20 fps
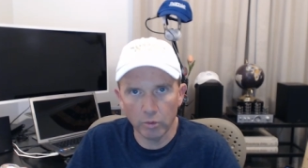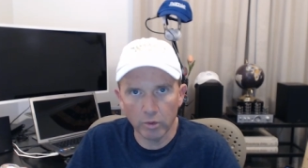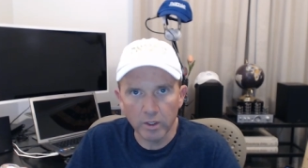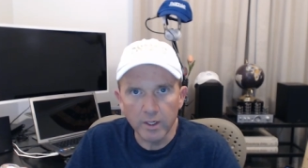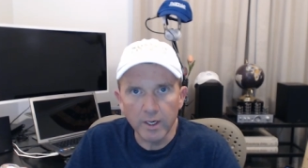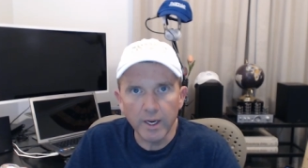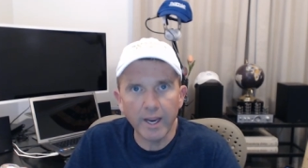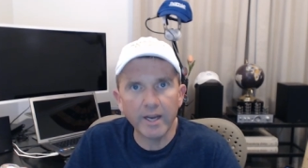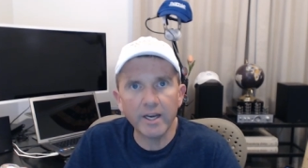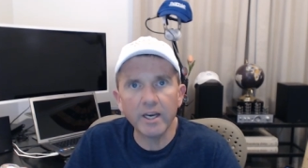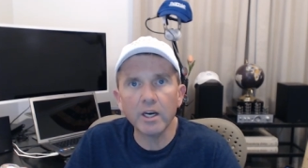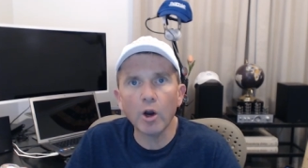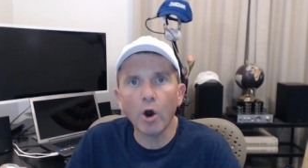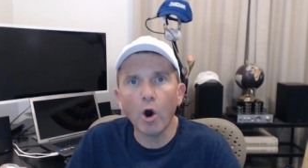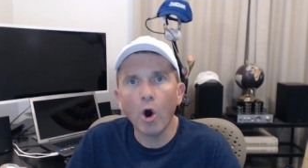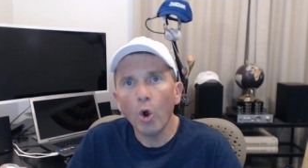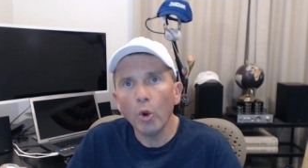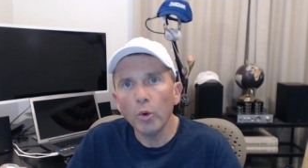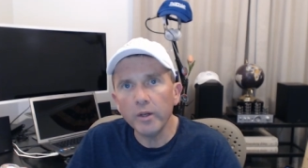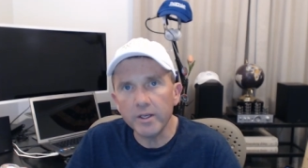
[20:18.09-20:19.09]
and it
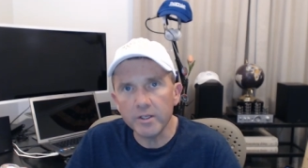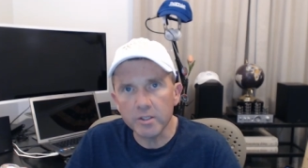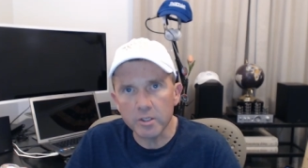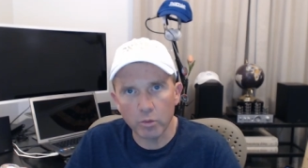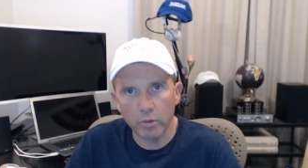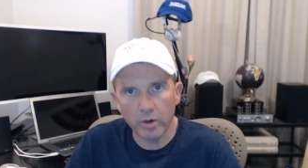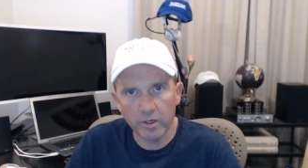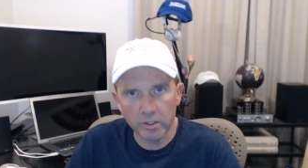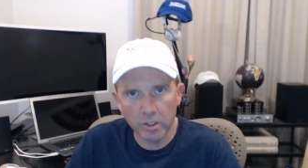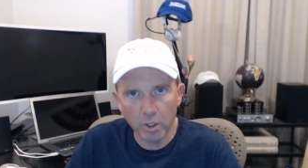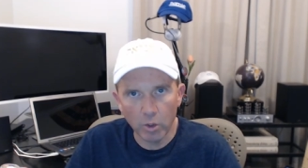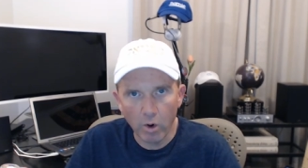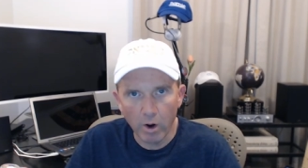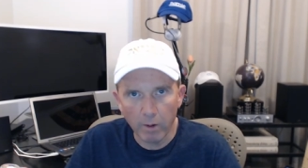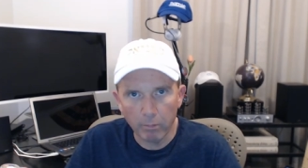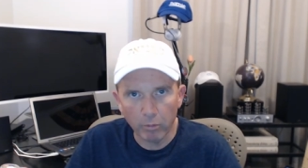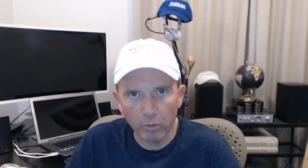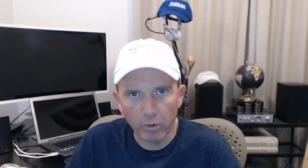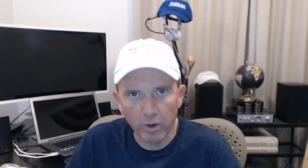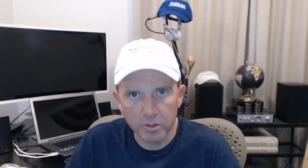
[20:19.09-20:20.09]
all needs a rescue
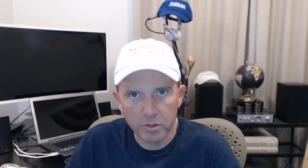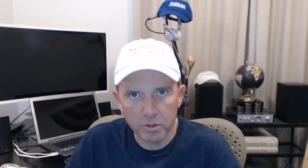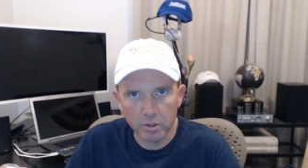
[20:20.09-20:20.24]
operation.